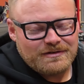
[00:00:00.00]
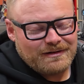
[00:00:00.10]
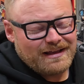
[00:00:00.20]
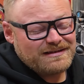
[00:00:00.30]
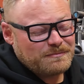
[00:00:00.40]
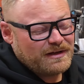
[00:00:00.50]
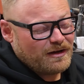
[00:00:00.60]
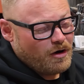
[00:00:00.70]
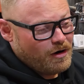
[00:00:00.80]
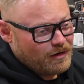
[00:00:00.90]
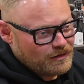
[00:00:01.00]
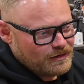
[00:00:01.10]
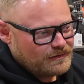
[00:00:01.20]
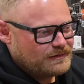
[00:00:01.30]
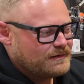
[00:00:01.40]
So it ends up being
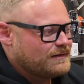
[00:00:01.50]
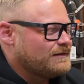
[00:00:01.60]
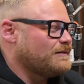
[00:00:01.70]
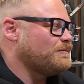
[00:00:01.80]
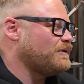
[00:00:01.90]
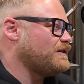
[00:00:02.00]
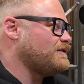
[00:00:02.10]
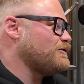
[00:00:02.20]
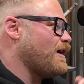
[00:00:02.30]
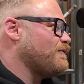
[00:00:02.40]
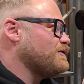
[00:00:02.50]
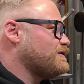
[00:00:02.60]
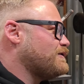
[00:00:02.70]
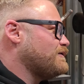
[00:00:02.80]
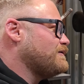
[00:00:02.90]
harder, but the
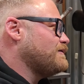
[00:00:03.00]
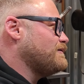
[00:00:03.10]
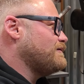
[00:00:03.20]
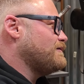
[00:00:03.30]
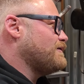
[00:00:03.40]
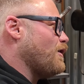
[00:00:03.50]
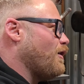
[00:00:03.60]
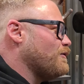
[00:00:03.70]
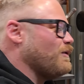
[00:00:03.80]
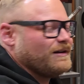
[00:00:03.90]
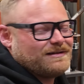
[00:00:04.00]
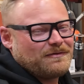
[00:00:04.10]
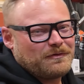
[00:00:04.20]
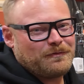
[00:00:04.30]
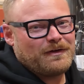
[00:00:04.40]
driver's the harder one because I
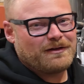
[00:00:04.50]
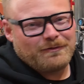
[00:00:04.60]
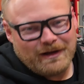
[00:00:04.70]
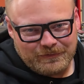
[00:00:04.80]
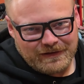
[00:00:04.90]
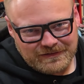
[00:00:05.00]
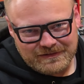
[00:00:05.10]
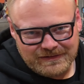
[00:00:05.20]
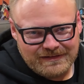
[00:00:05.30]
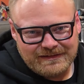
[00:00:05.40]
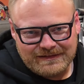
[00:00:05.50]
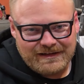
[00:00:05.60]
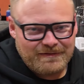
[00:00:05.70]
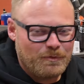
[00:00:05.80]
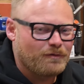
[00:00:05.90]
have to fit it around things.
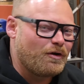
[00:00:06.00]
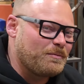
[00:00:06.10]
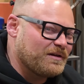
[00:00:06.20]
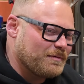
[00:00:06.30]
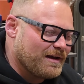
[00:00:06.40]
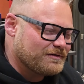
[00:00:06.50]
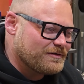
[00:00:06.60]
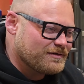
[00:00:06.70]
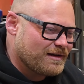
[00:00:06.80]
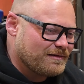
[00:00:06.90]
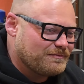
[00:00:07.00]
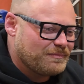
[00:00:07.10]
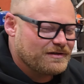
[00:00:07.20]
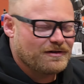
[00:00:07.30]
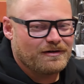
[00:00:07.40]
I have more room on the passenger side,
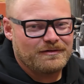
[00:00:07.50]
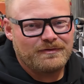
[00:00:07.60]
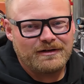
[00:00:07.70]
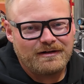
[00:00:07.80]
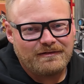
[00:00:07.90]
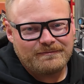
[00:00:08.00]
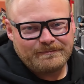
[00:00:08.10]
but it's harder to figure out.